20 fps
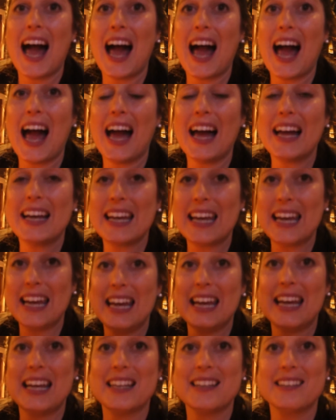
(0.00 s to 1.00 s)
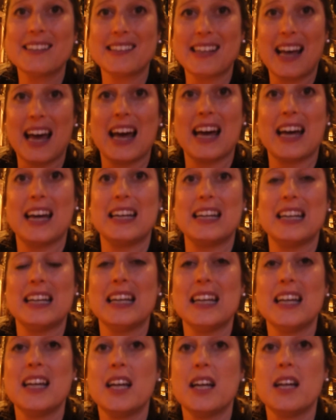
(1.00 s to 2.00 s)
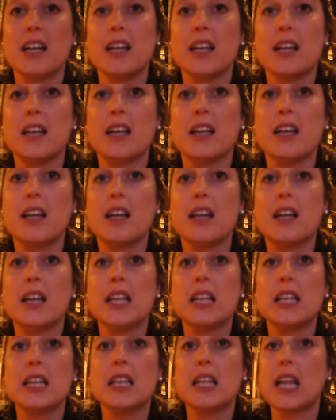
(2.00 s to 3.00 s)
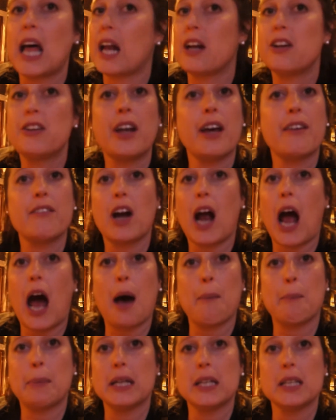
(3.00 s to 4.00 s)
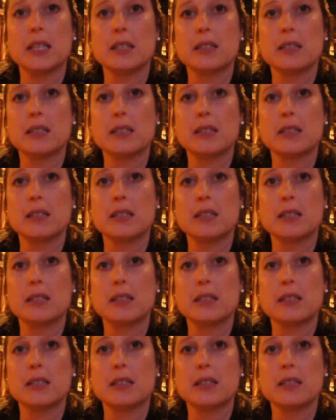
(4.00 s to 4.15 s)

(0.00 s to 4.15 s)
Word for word: And he said, that'll never happen.